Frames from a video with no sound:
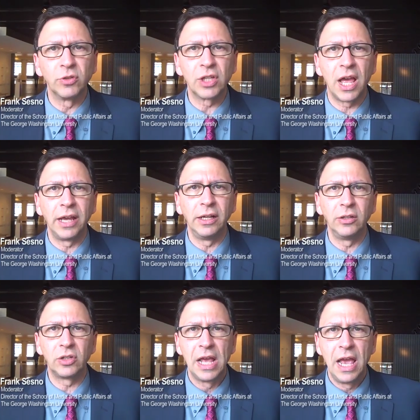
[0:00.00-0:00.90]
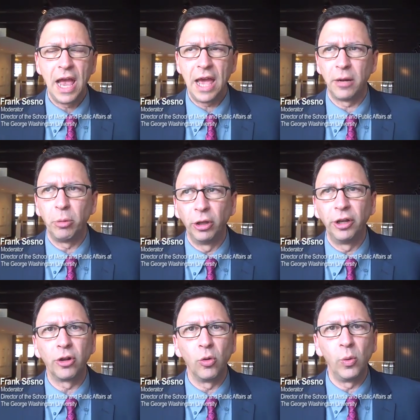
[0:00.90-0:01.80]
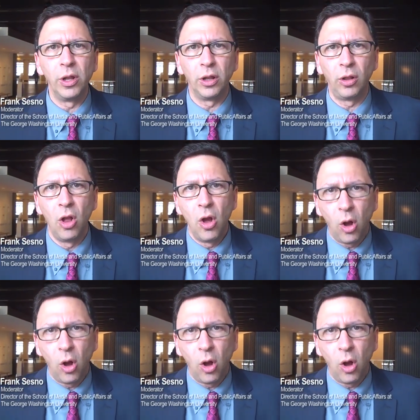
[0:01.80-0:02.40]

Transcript: of science and a political will,